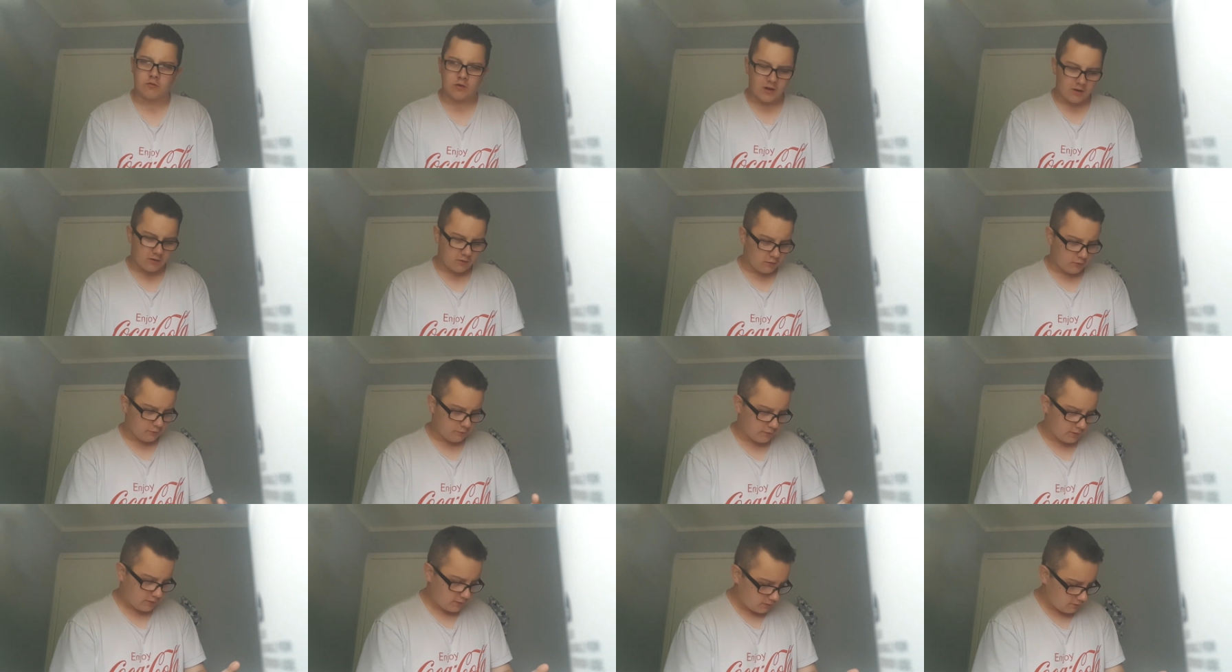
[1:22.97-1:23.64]

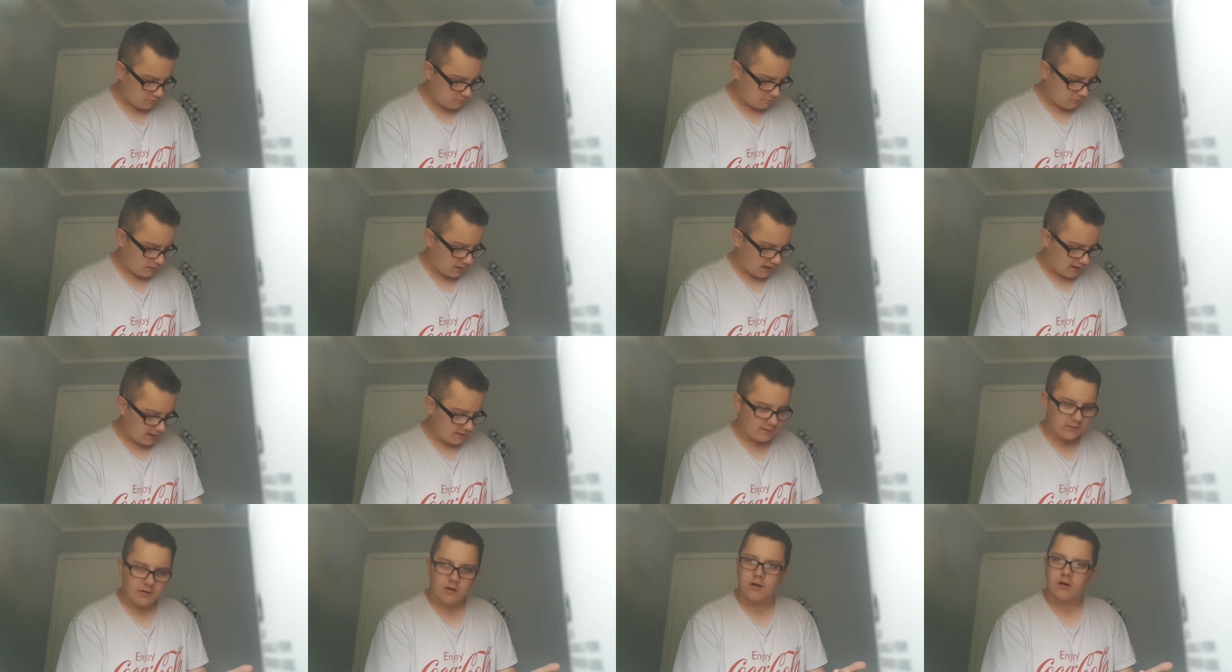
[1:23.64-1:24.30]
Cheryl fucking
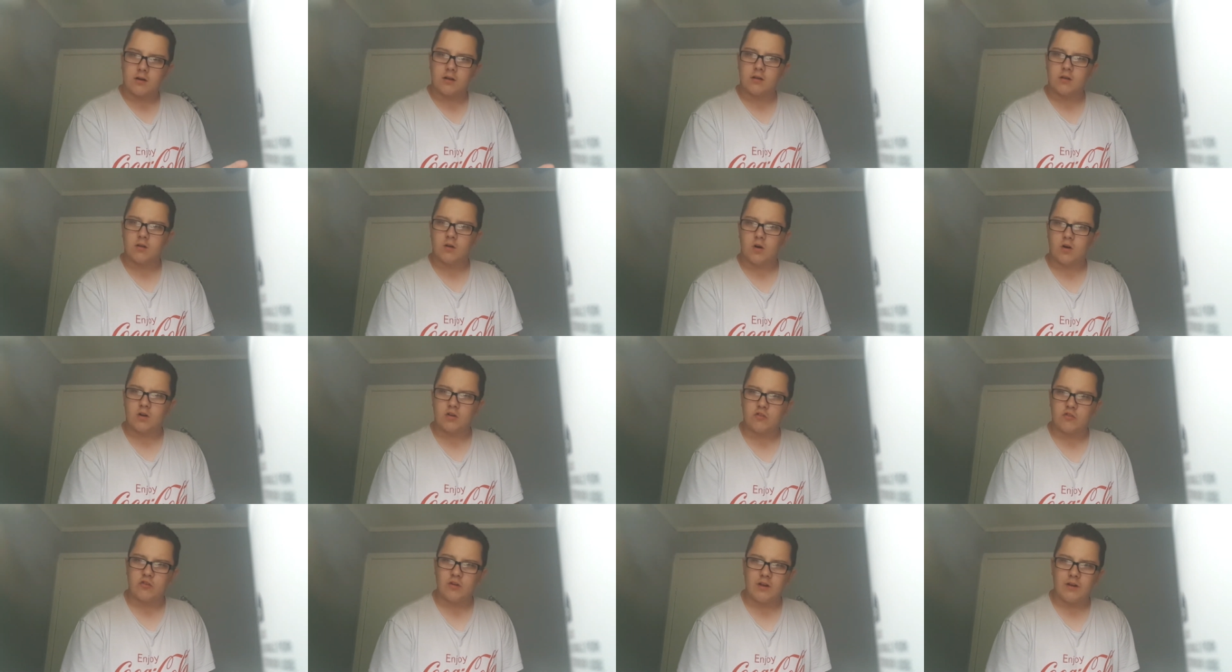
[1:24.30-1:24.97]
made a
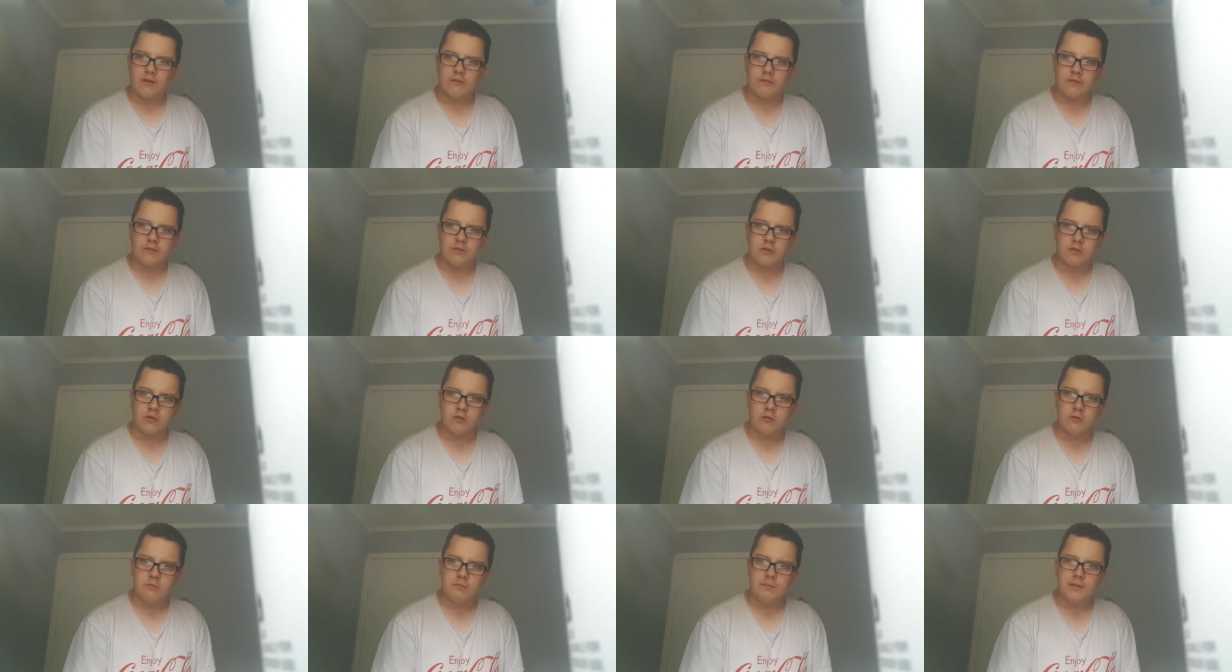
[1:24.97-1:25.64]
lot of shit
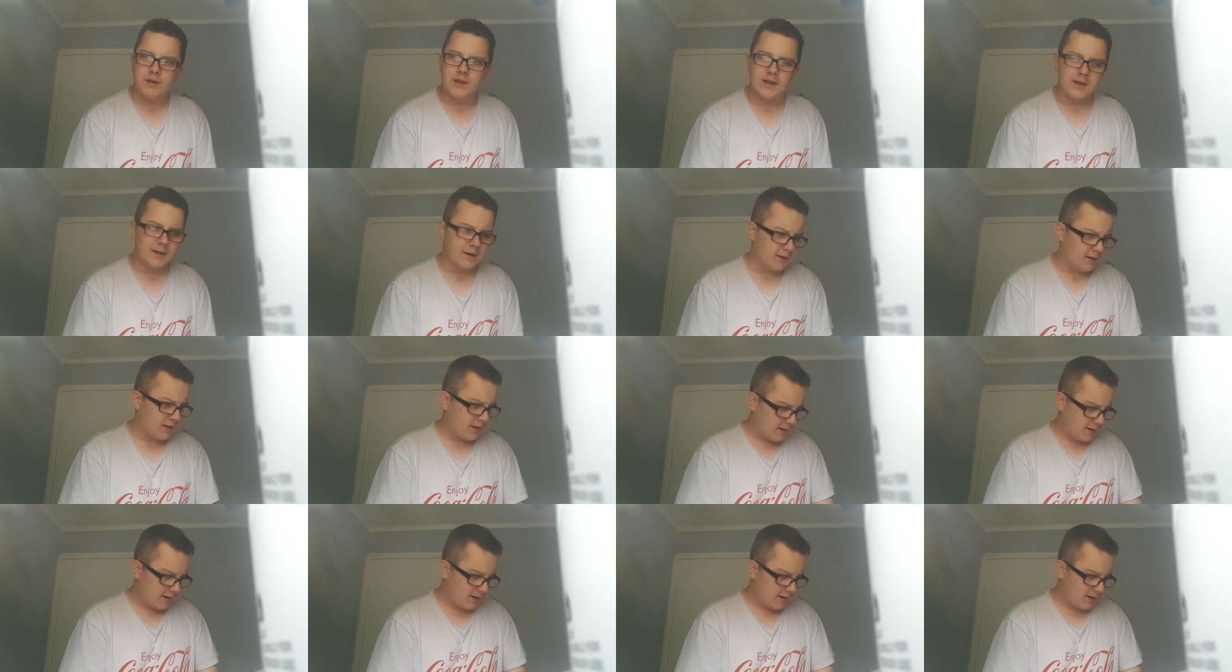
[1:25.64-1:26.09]
to me.